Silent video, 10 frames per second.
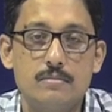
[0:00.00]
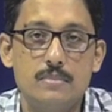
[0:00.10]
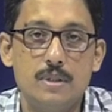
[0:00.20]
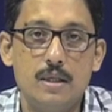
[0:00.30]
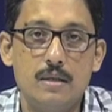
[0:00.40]

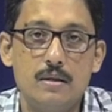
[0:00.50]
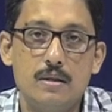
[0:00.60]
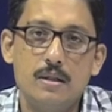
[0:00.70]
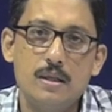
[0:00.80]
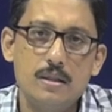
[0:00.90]
Then
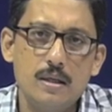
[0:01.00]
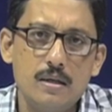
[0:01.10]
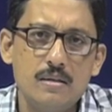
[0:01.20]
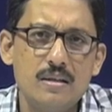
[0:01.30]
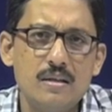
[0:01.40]

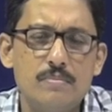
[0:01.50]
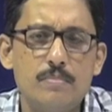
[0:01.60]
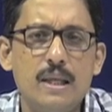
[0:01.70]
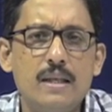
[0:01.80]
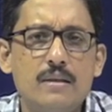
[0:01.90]
there are
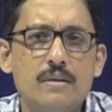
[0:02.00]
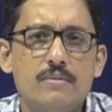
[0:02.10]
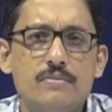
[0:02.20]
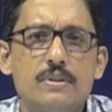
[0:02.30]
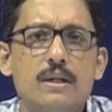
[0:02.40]
plenty
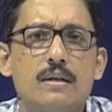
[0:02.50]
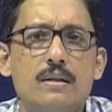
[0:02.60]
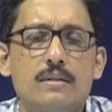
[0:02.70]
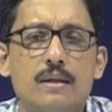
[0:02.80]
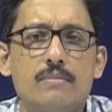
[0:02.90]
of
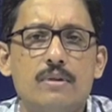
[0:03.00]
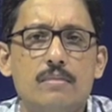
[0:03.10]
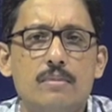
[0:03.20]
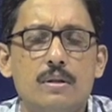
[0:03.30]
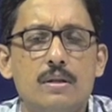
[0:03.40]
journals
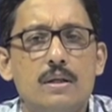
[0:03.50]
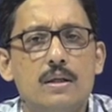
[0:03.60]
available.